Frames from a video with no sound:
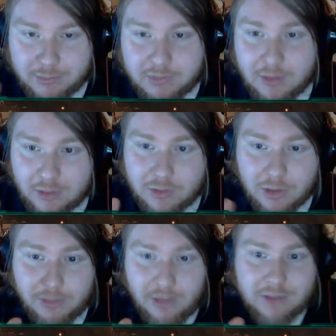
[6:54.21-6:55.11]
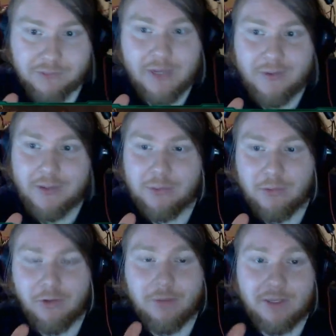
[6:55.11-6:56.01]
There's going to be lots of flying decks with
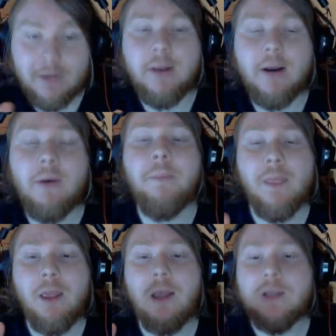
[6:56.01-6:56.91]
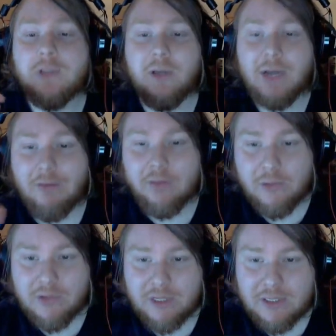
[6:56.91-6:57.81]
Verore, I'm telling you now. So you're going to have
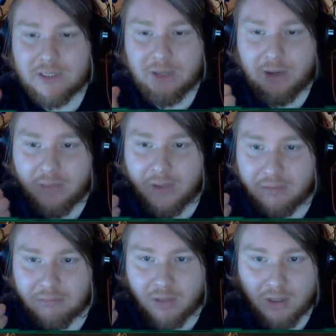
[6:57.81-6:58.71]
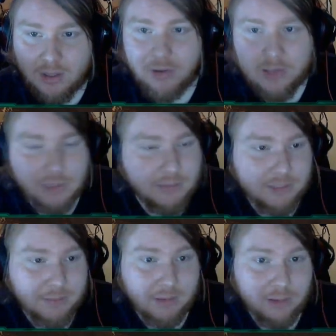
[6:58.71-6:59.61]
loads of these out, and then you can summon these
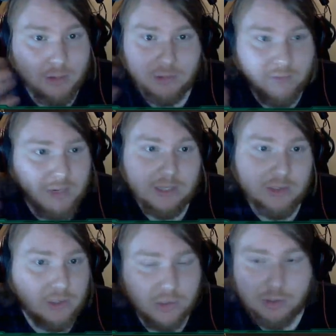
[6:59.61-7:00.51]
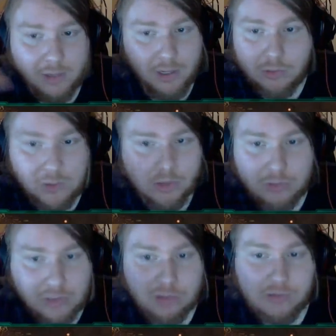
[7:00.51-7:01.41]
big loads of flyers. Just summon loads and loads and loads of